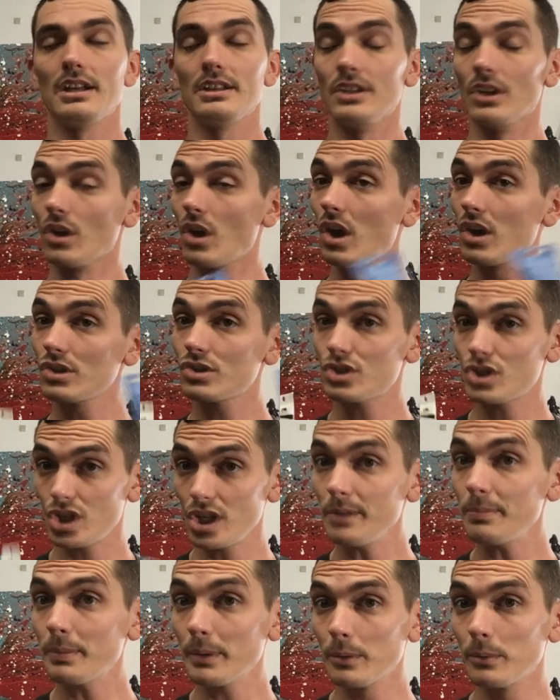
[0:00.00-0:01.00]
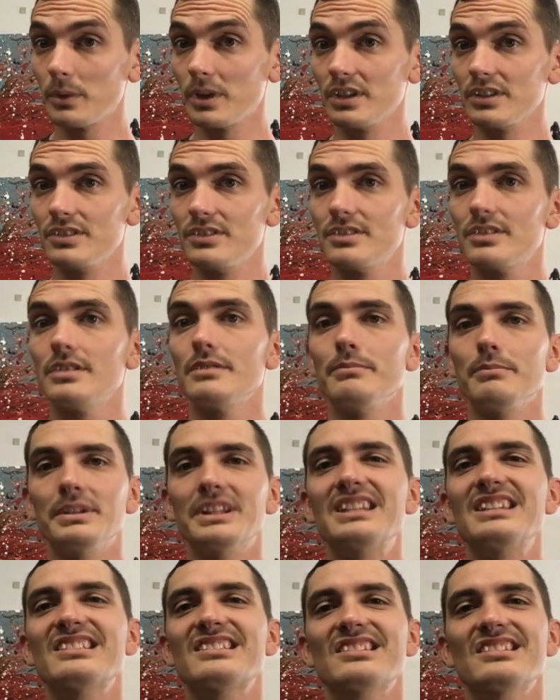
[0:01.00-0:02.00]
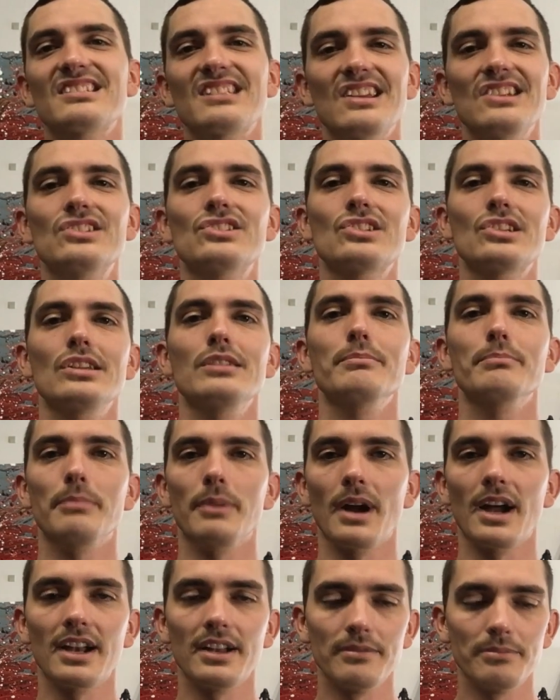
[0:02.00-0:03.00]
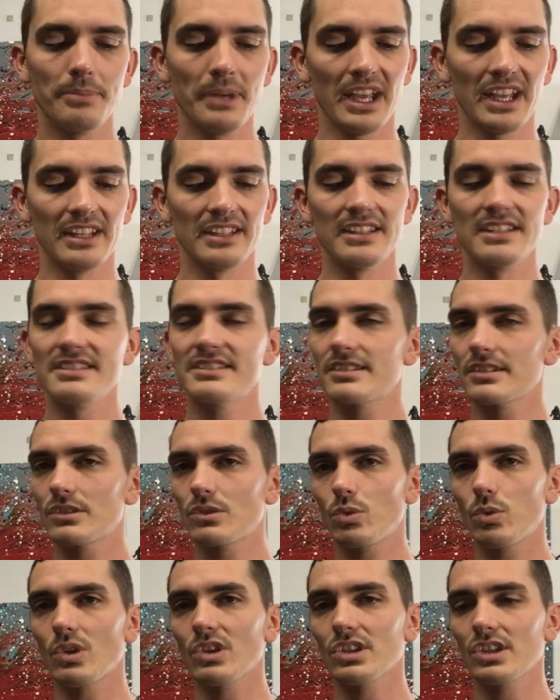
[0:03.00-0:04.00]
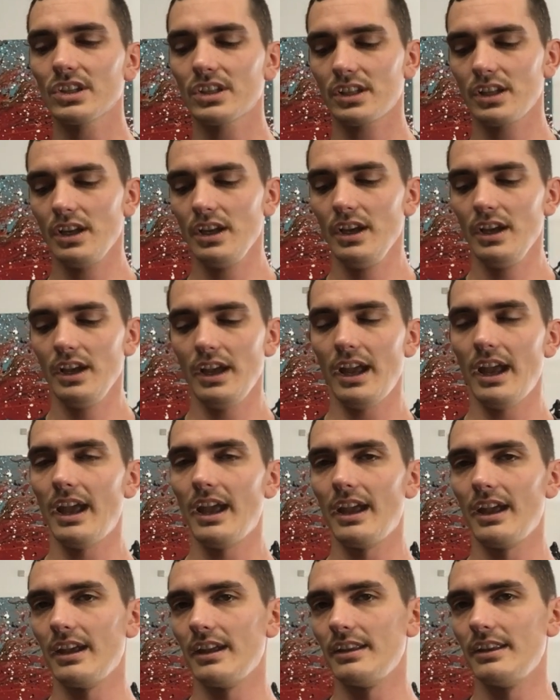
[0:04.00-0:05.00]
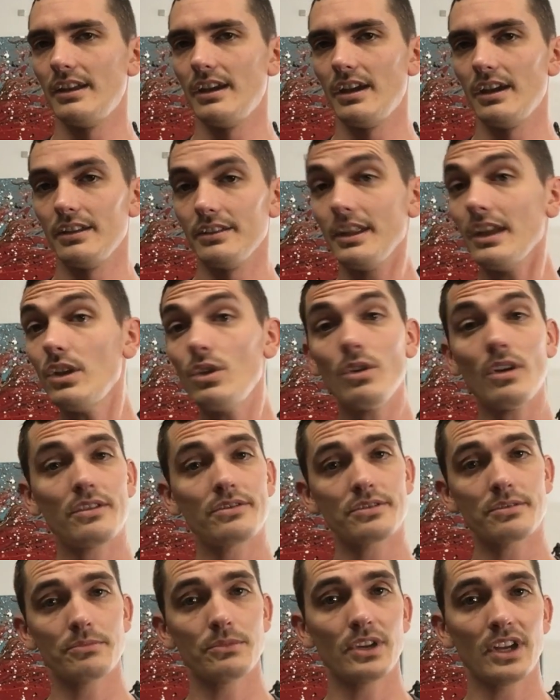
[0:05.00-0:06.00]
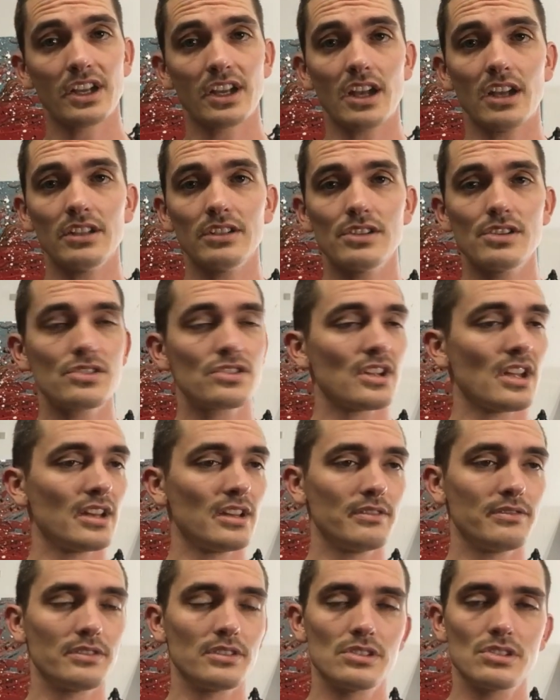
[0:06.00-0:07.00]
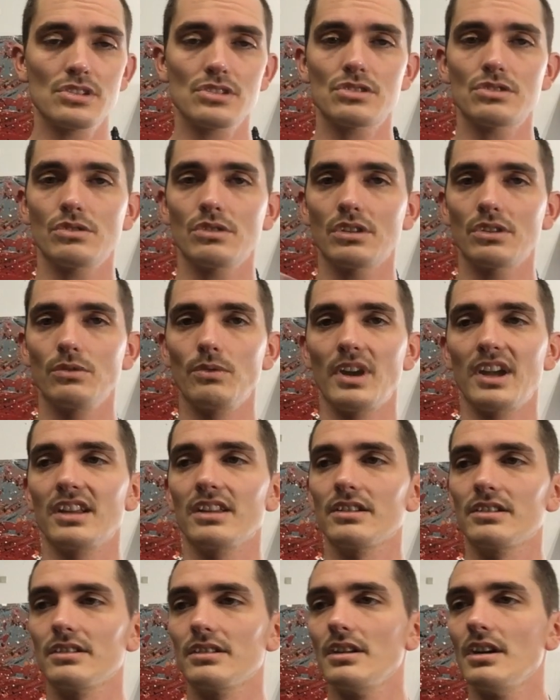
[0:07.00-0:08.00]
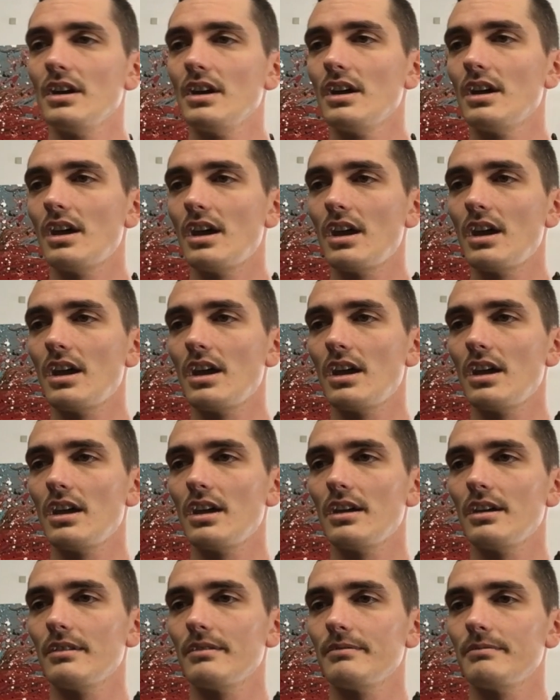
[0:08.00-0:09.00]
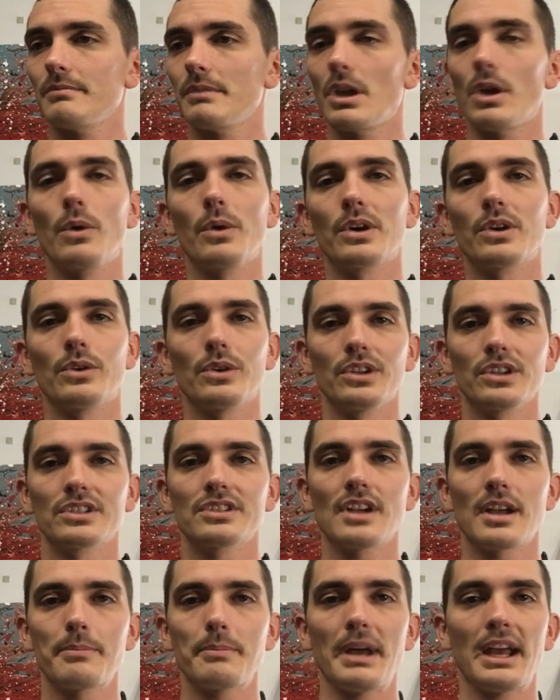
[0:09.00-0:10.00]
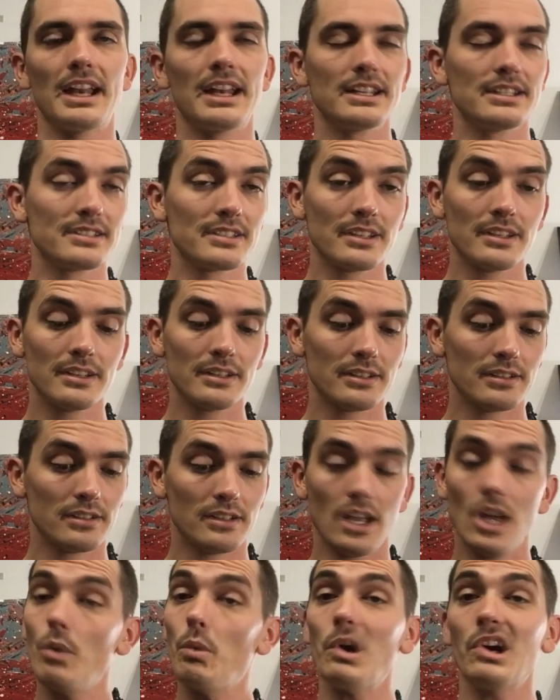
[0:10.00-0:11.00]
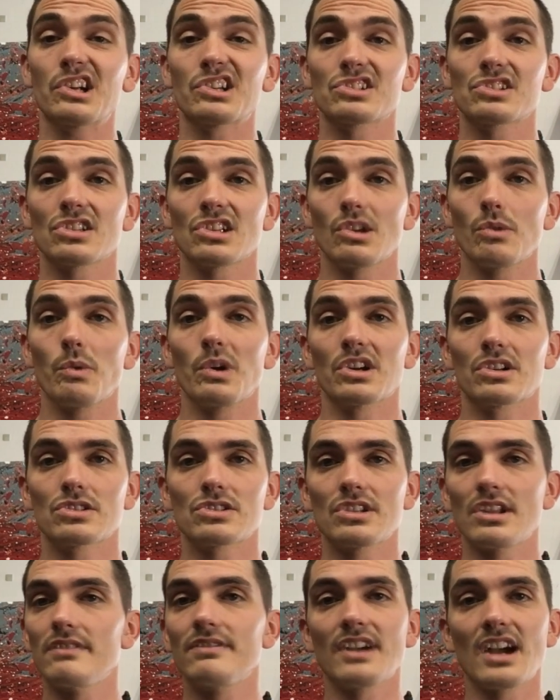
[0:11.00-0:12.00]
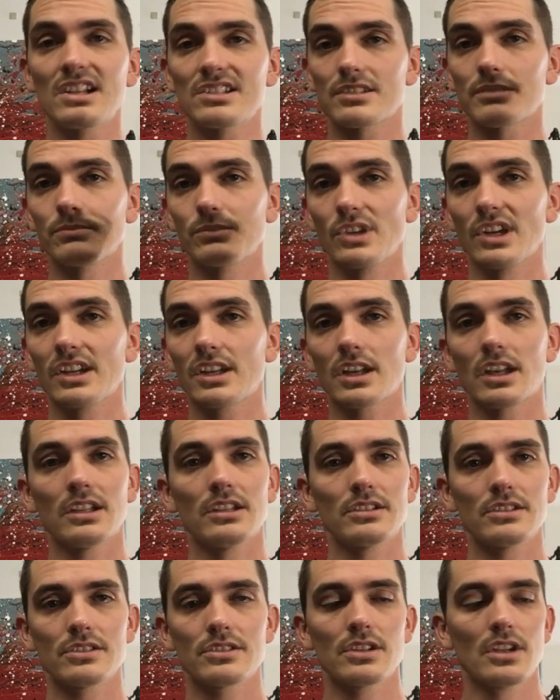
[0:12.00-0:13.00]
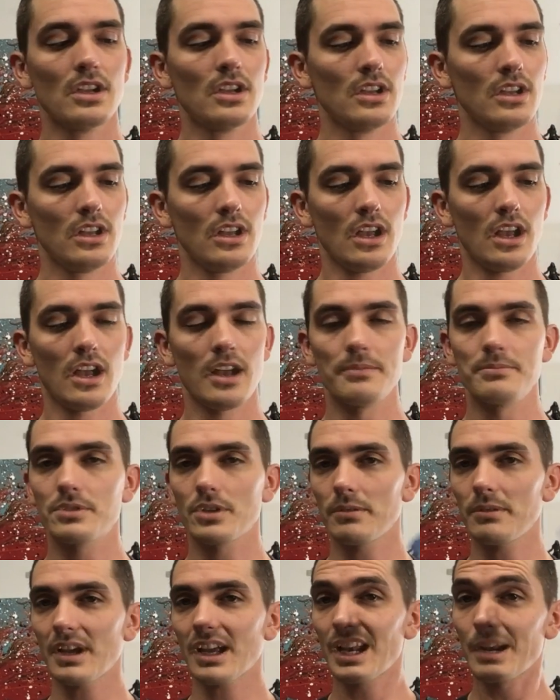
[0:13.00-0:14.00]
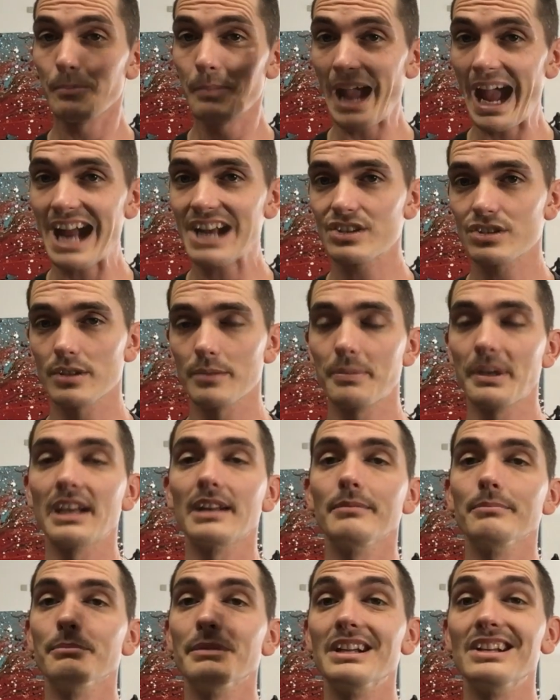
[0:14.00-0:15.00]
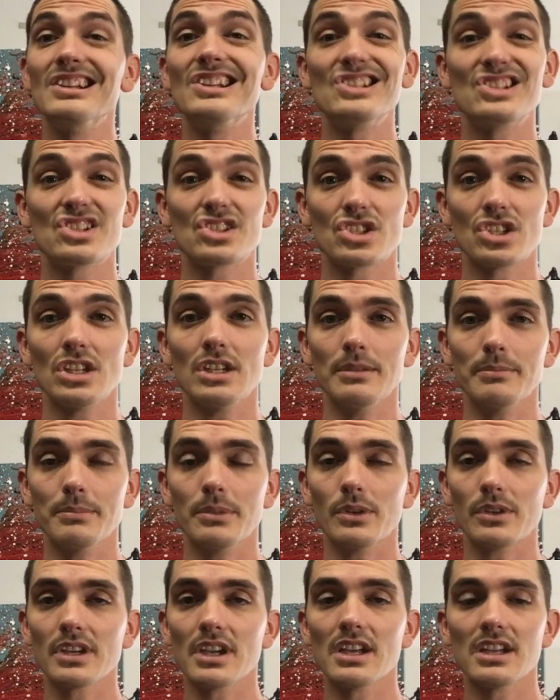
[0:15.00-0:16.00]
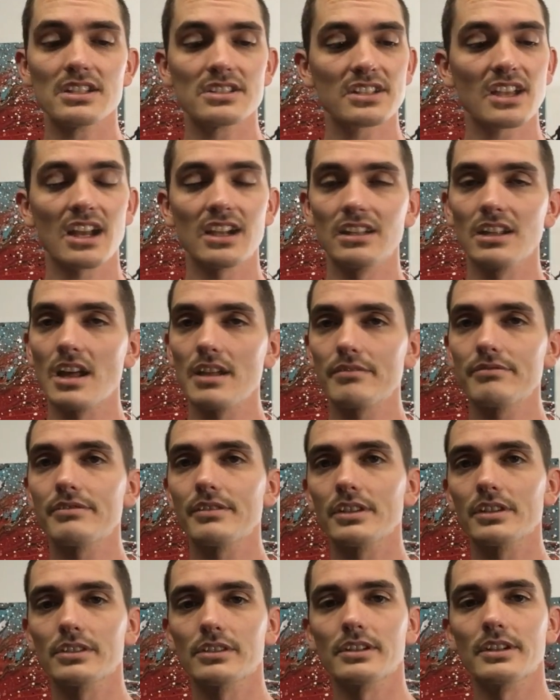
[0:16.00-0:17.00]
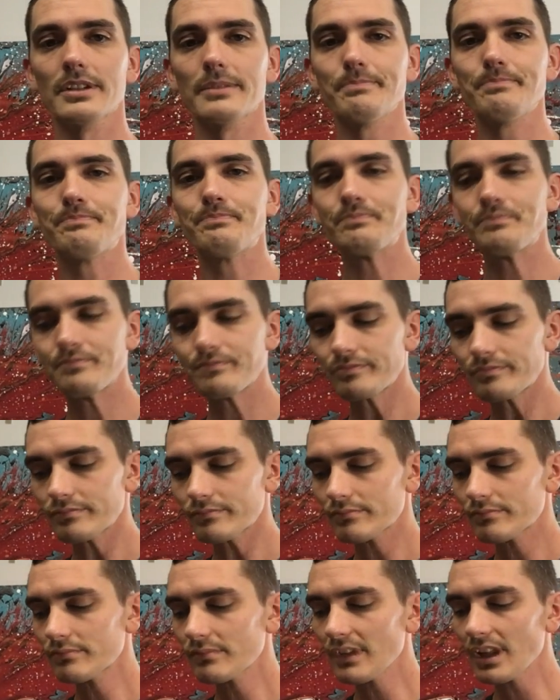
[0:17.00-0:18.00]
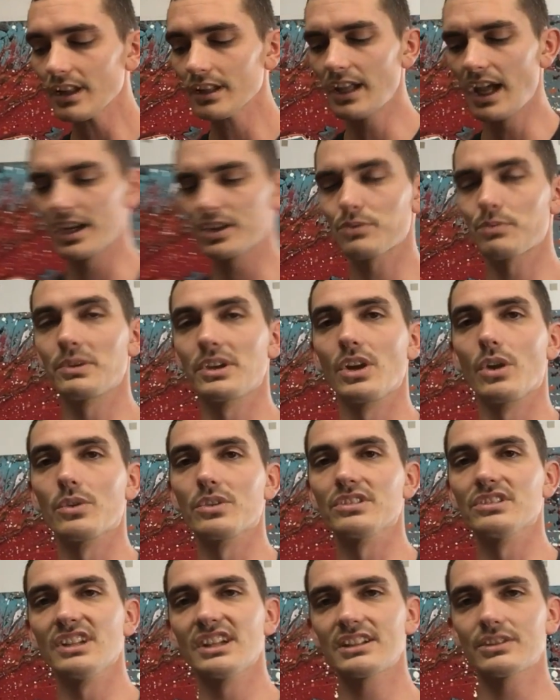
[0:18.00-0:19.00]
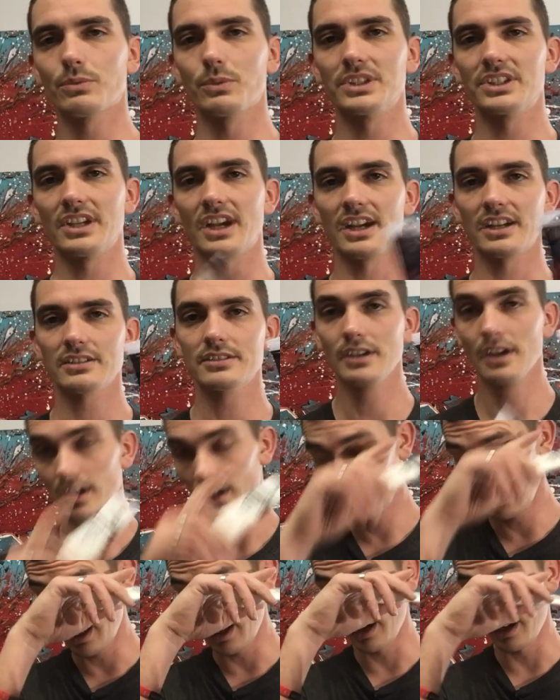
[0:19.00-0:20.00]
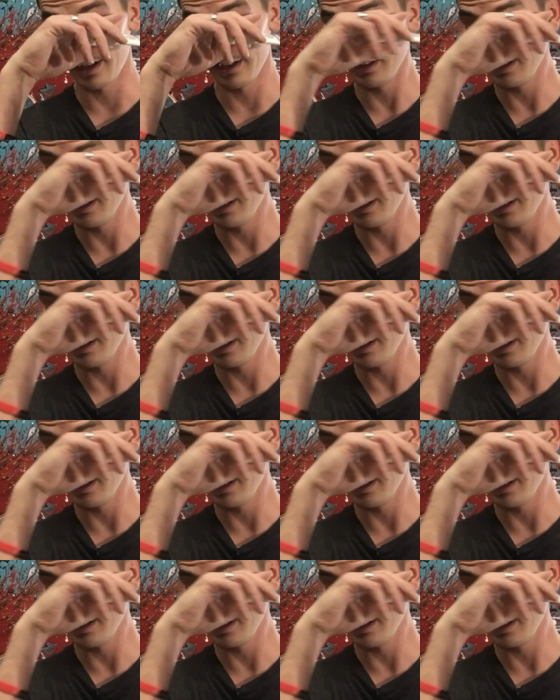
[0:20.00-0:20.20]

There are cheaper ones, but this is a cheap brand of paint It's acrylic and uh, they do have some great colors and if you're just doing regular uh, you know acrylic type paintings it works it works they've got some great colors um, so i'm not going to bash the paint but it is cheap okay it's got a lot of filler in it Next, we go to Liquitex, and